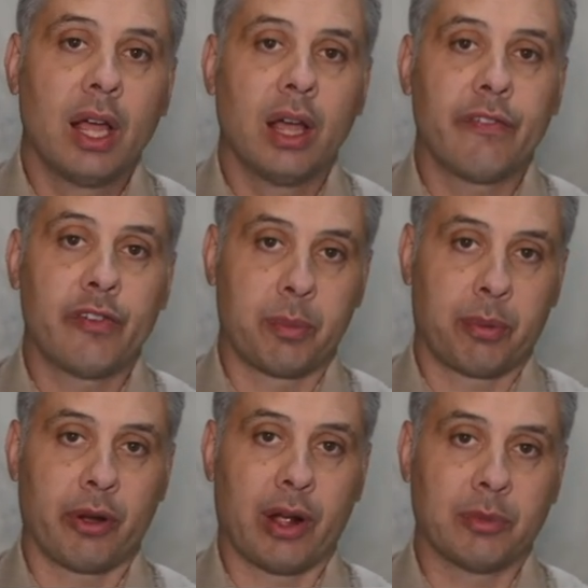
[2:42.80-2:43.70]
for the
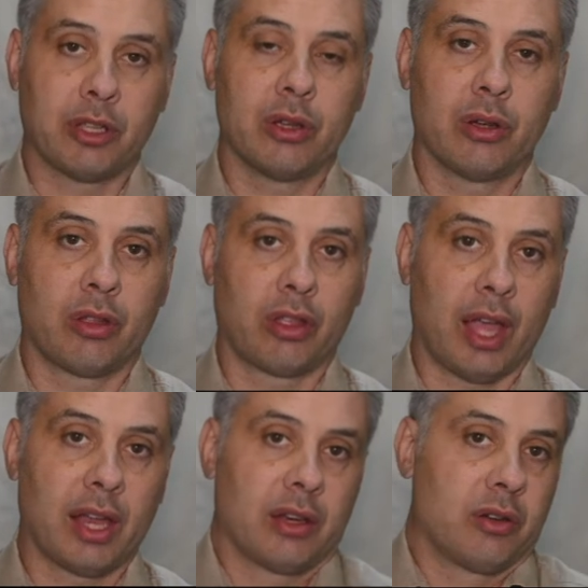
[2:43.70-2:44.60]
program to use.
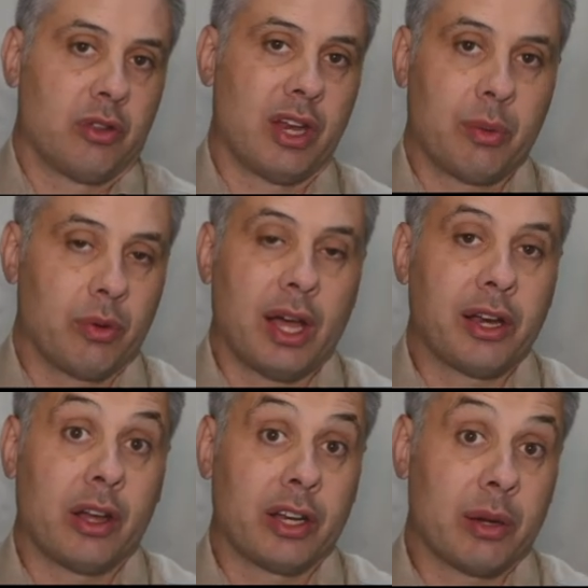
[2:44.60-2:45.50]
And the network,
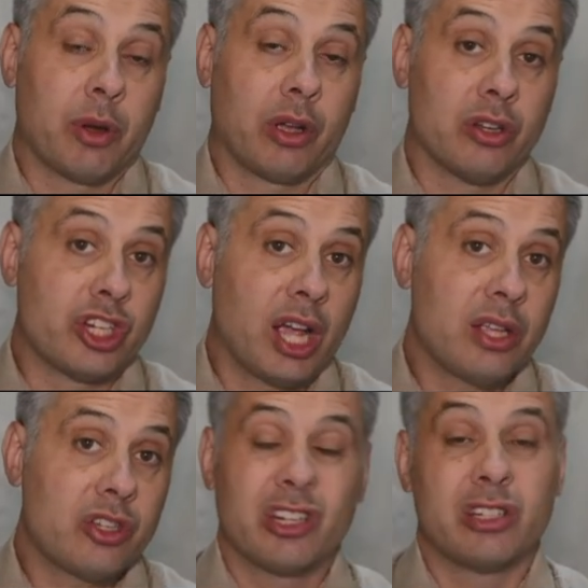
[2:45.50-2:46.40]
underlying network can
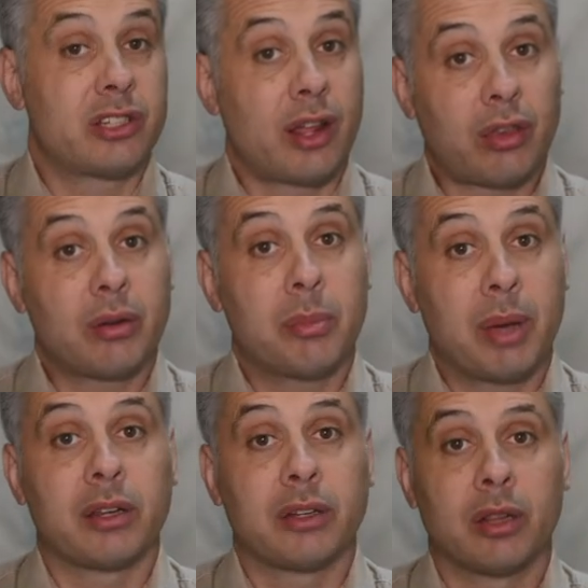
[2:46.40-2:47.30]
change, and it doesn't
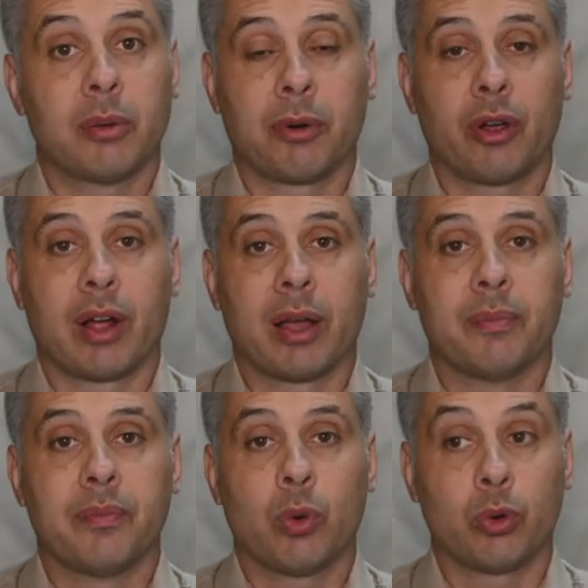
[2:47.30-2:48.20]
matter to the program
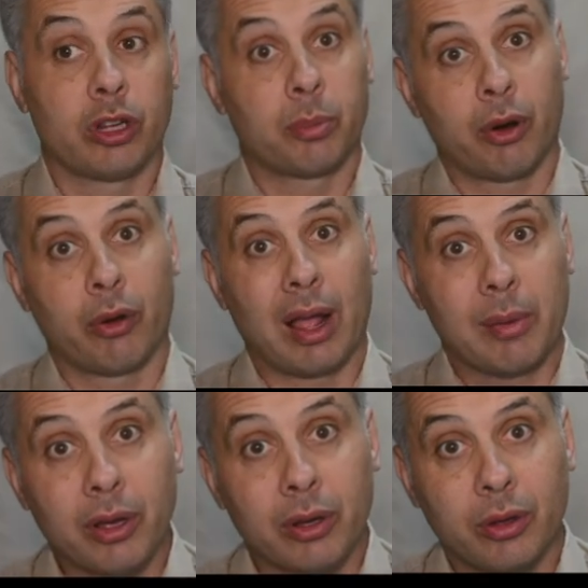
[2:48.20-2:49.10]
or to the
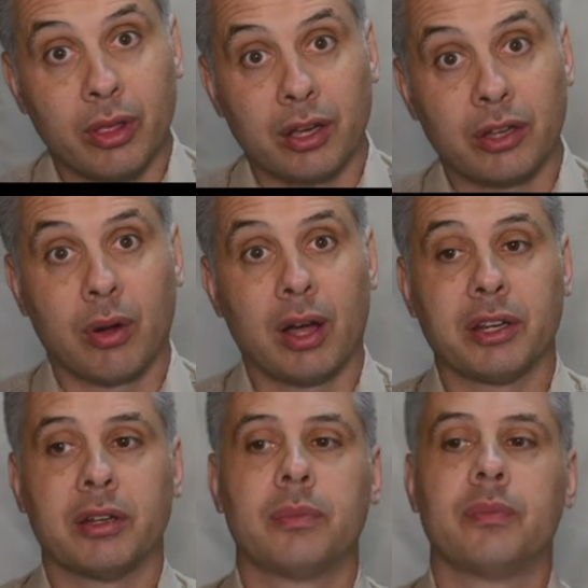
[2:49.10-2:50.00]
programmer who's had to write
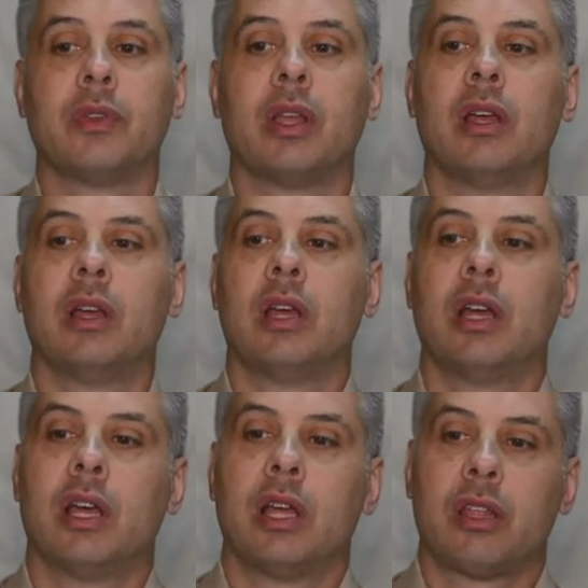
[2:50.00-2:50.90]
it.
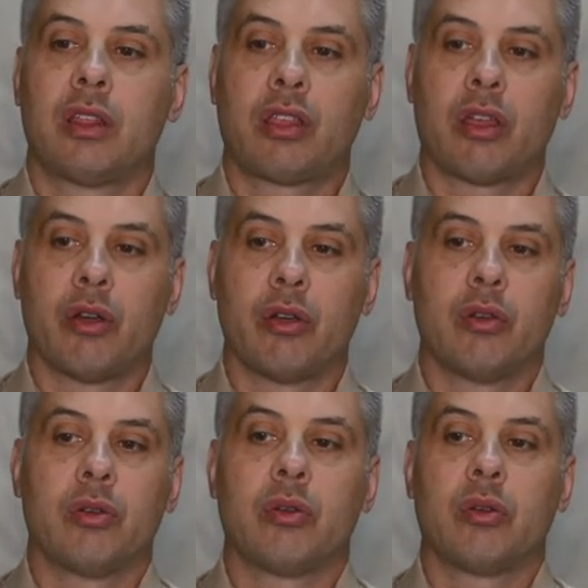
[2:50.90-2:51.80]
So
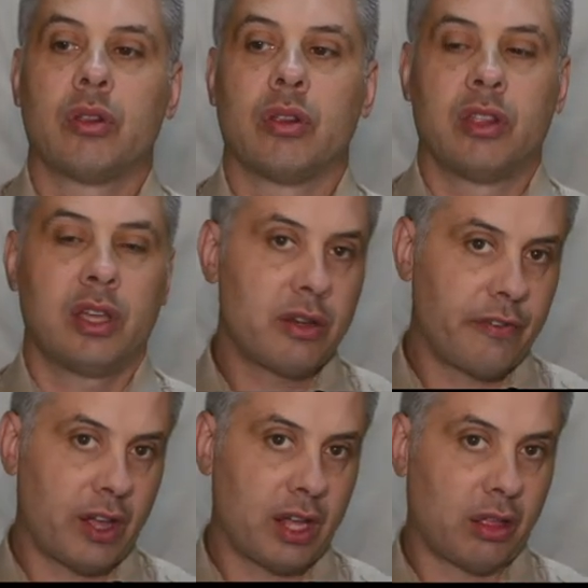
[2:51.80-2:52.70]
the
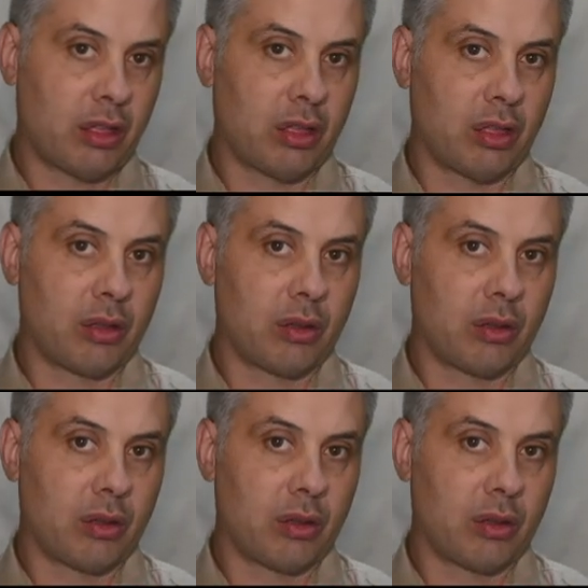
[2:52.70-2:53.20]
interface